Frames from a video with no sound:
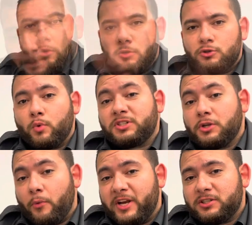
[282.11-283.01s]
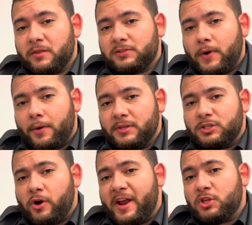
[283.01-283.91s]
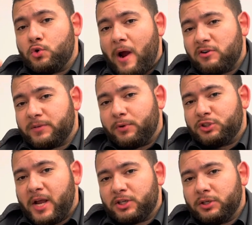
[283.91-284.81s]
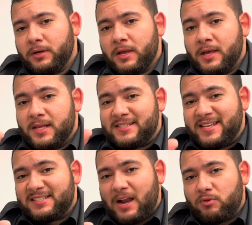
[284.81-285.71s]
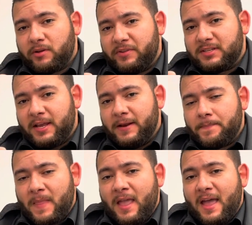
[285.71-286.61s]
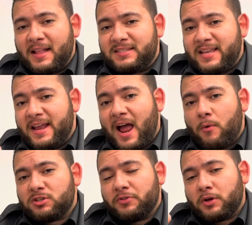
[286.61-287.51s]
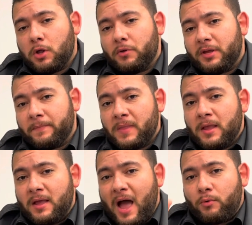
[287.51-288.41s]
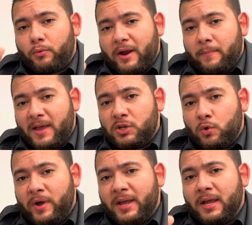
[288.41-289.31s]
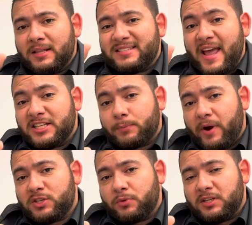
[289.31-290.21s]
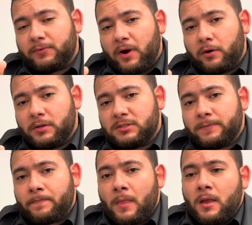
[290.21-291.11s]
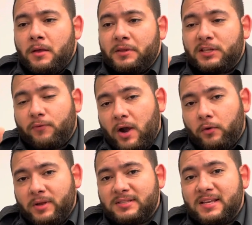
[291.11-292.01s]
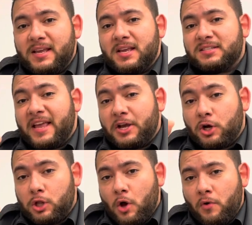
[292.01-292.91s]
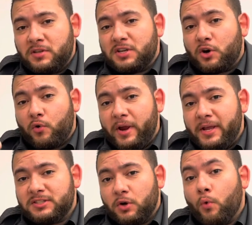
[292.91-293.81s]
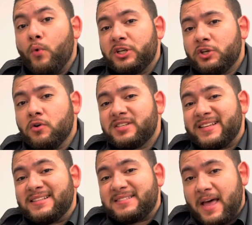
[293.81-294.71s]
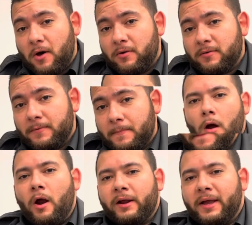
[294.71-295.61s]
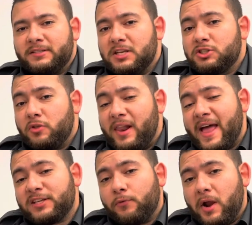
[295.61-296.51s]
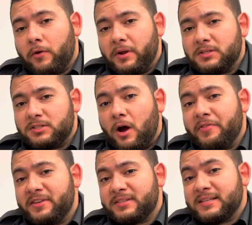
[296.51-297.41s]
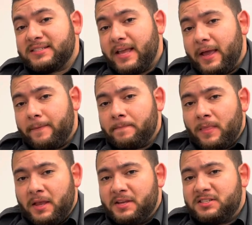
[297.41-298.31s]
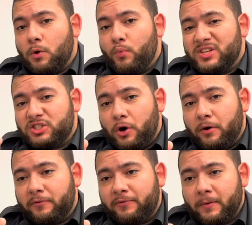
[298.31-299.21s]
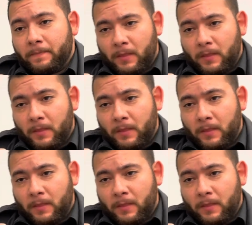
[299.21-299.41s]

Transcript: So what's the duration on this fragrance? You're getting 2 hours of projection, 6 hours on the skin, and 10 hours on the clothing. I would recommend doing 10 sprays with this fragrance. This fragrance is a clone to Creed's original Santal. All right guys, so the last fragrance on this set is Reserve.